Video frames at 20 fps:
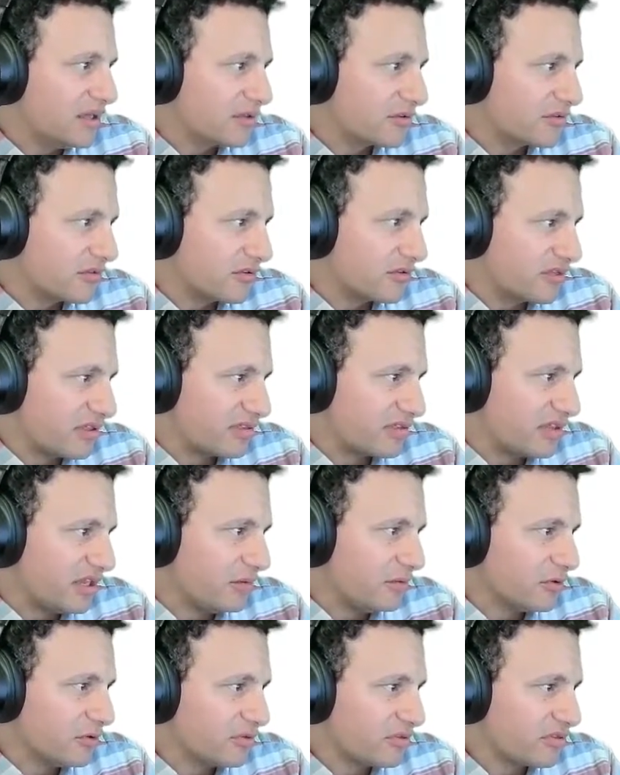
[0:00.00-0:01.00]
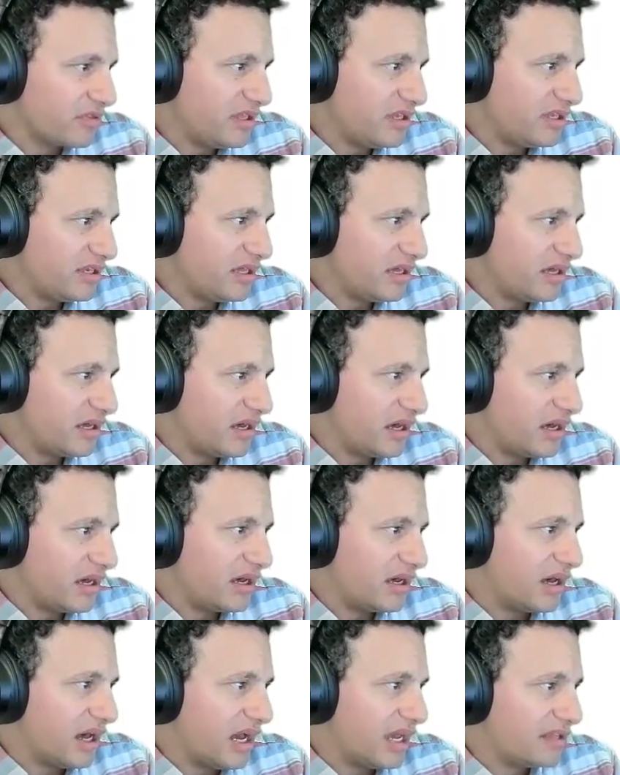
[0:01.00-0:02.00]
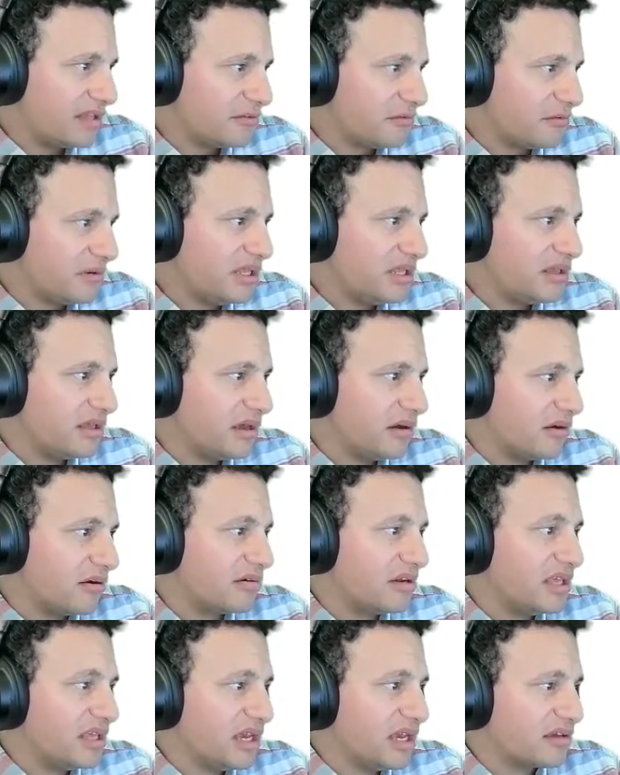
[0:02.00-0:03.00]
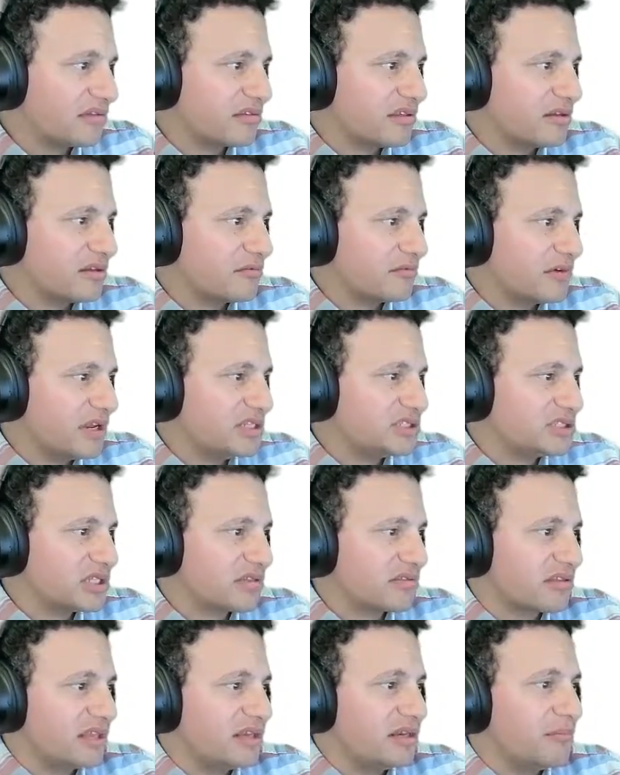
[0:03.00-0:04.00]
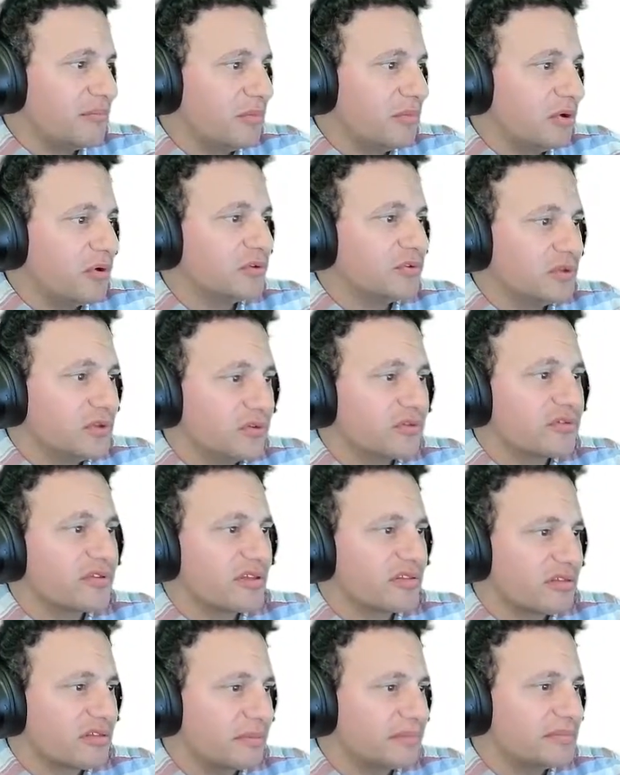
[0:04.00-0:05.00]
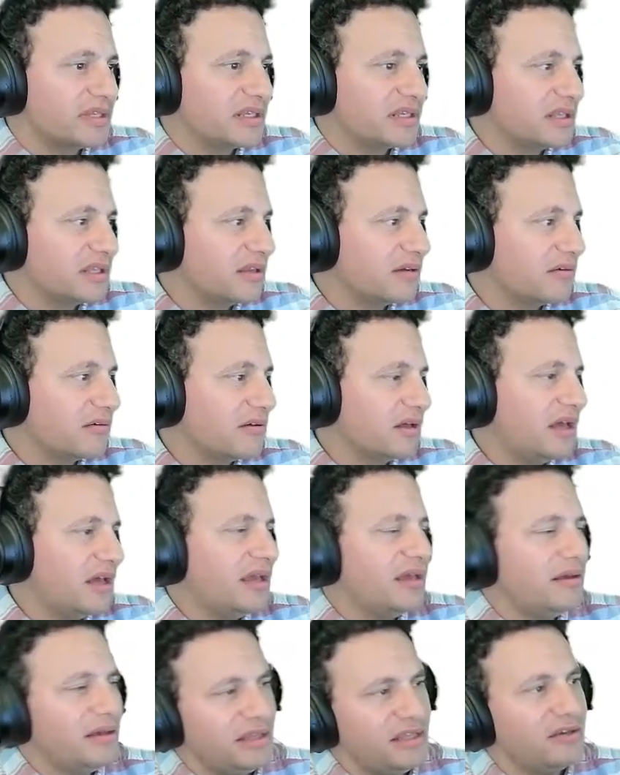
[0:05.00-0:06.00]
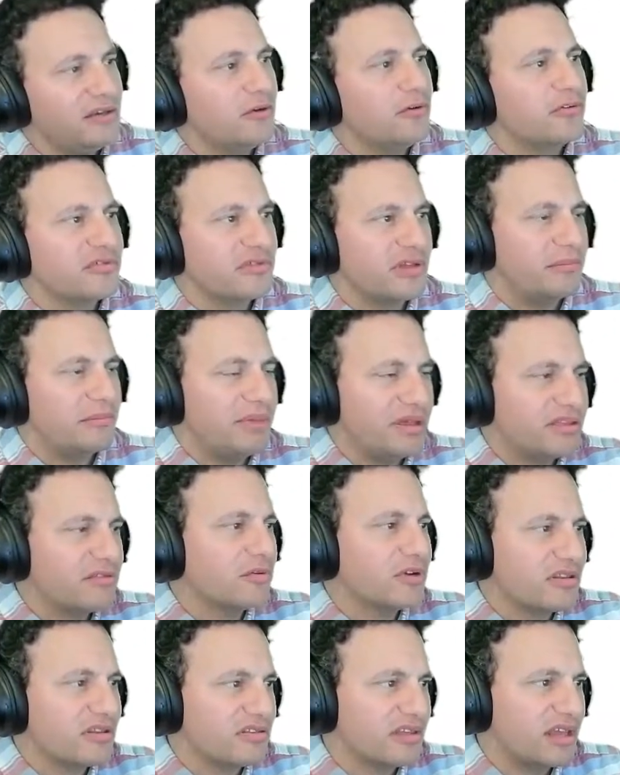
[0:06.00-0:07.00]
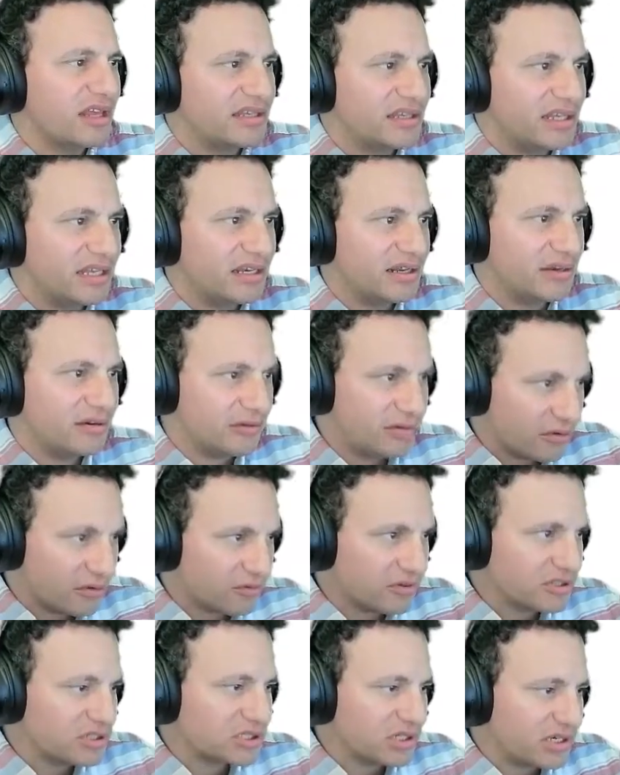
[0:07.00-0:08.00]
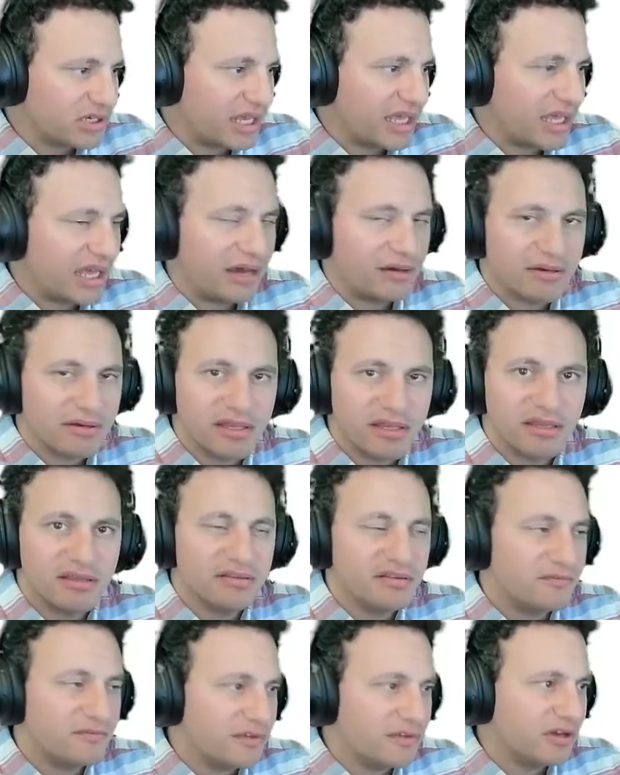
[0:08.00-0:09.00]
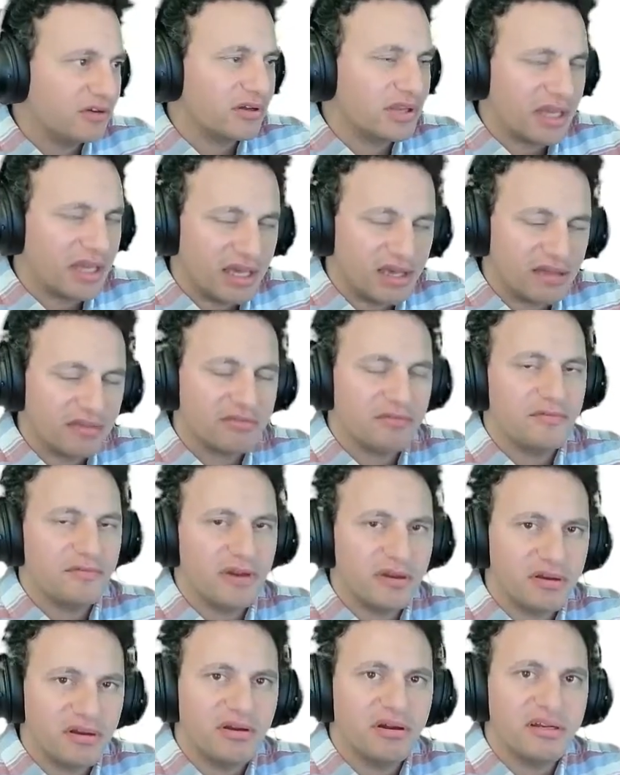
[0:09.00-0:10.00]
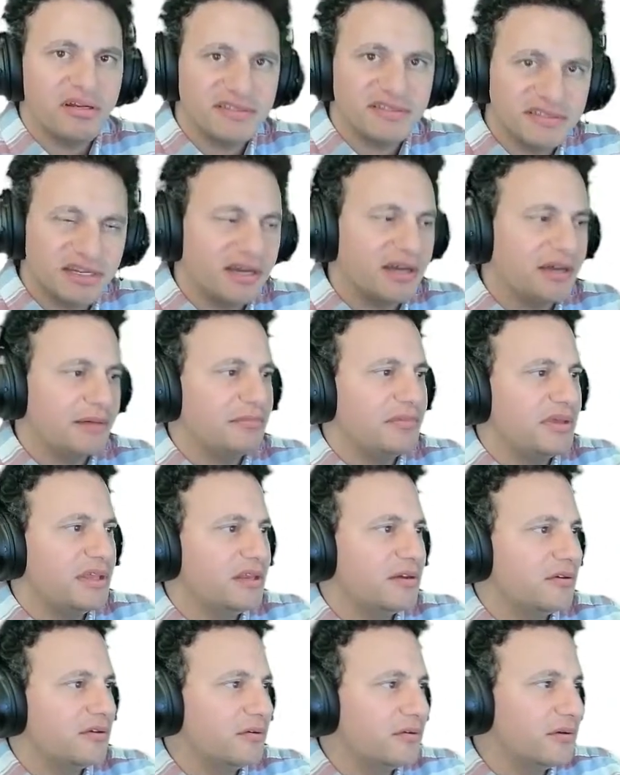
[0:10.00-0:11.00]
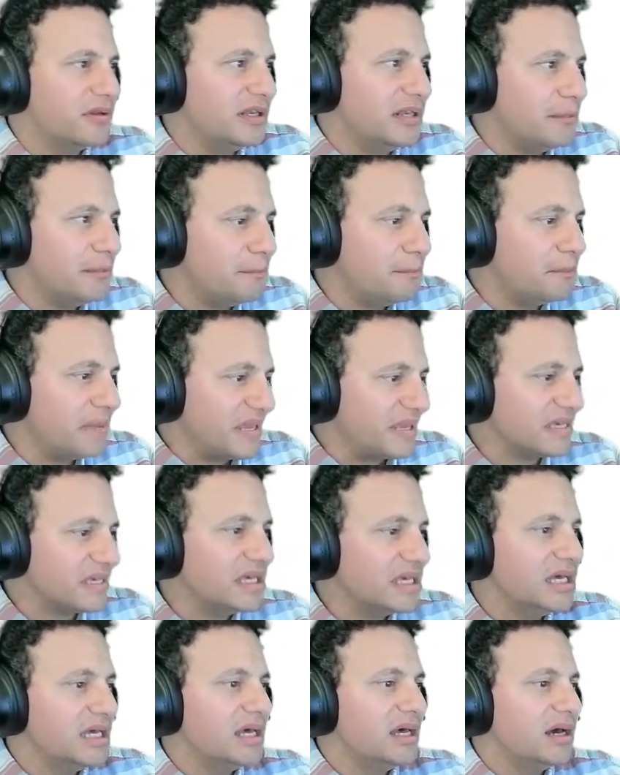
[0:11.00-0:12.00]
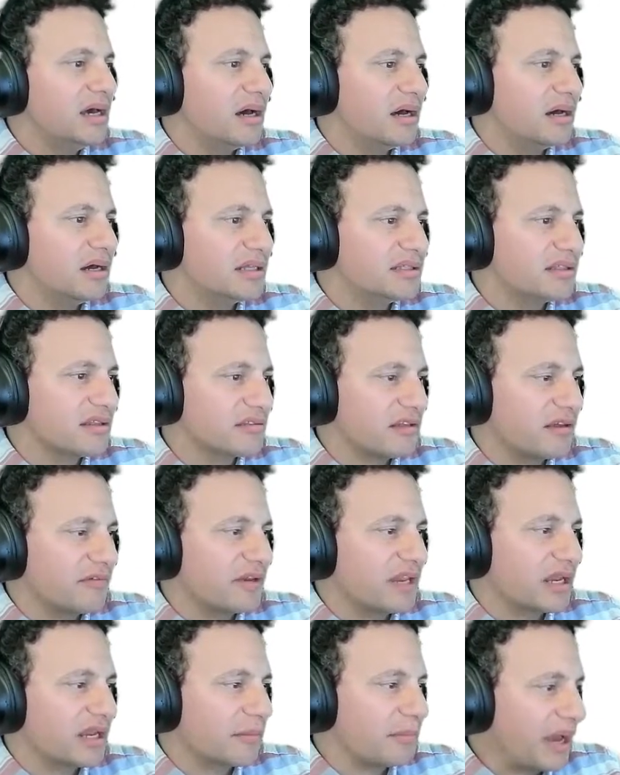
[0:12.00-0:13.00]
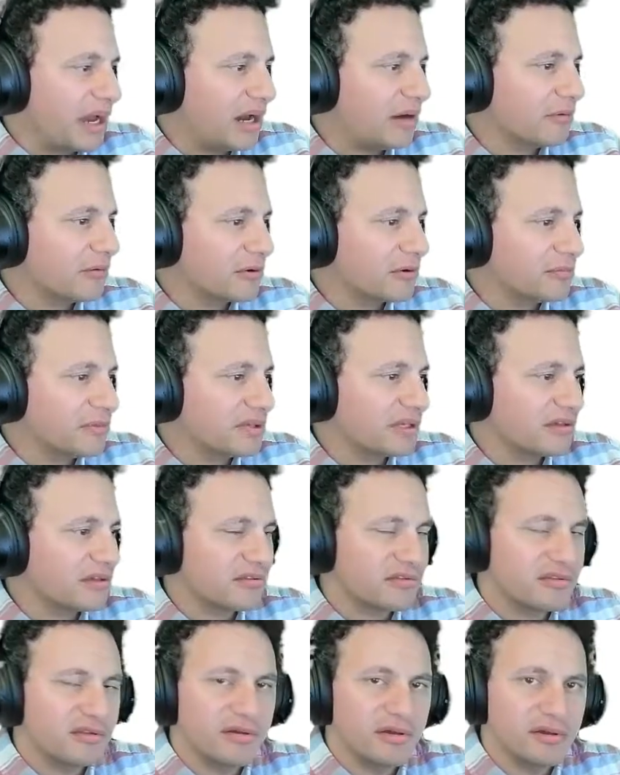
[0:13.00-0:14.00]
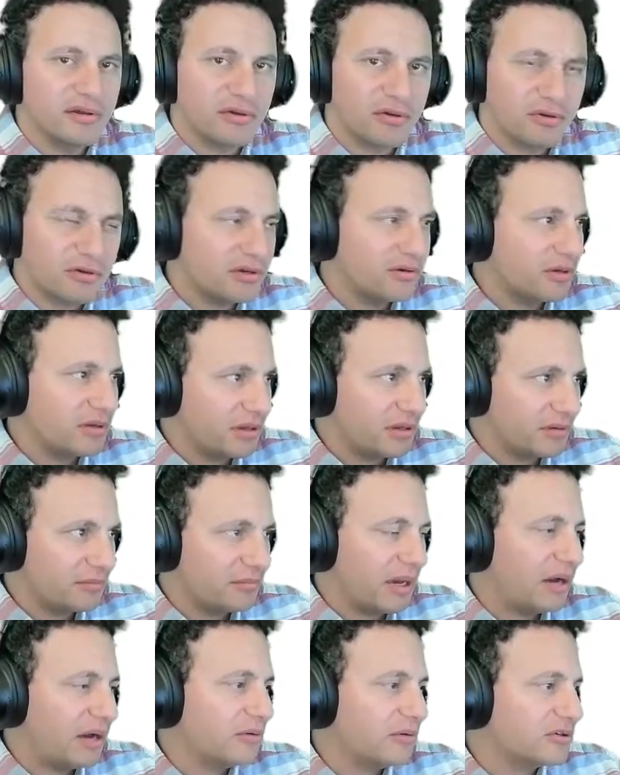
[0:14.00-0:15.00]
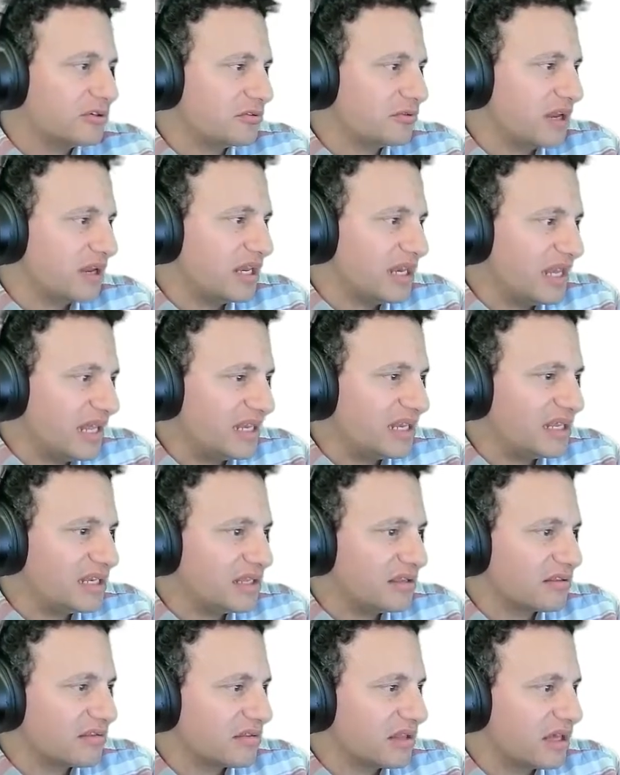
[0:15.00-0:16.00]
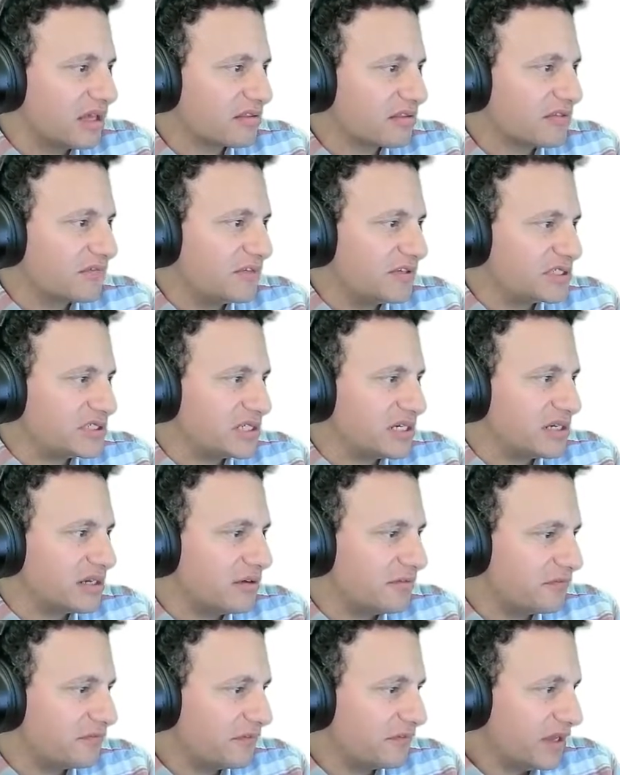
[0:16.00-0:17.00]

So it says anyone who's seen the uh, i3 REX in range extended mode knows that something little. Uh, he knows that basically what he's saying that er, the original layout, uh, the vehicle has a very hard time, you know, limping. Uh, it doesn't have a lot of power because the current uh, powertrain in it is not sufficient enough.